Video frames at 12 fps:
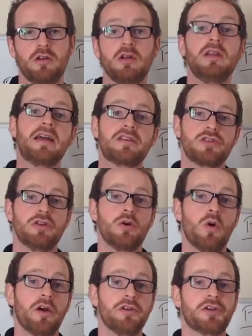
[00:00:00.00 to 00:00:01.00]
Let us
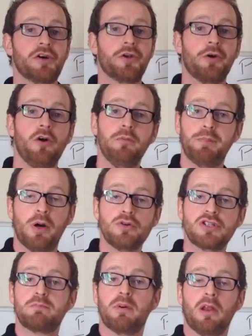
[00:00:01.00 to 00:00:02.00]
know how you got on.
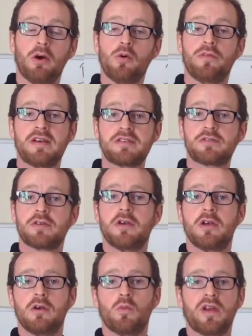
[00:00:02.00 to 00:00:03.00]
Post below this
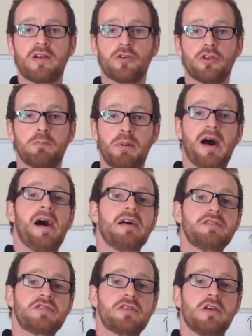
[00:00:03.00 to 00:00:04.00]
whenever you
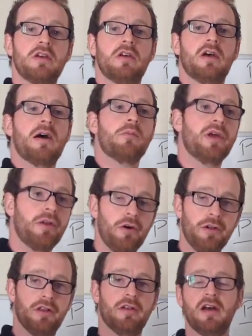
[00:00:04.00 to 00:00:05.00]
pass, and we'll
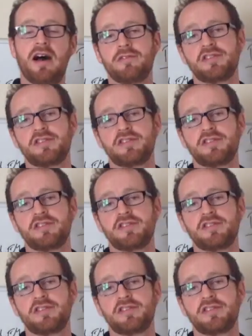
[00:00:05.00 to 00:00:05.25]
all have a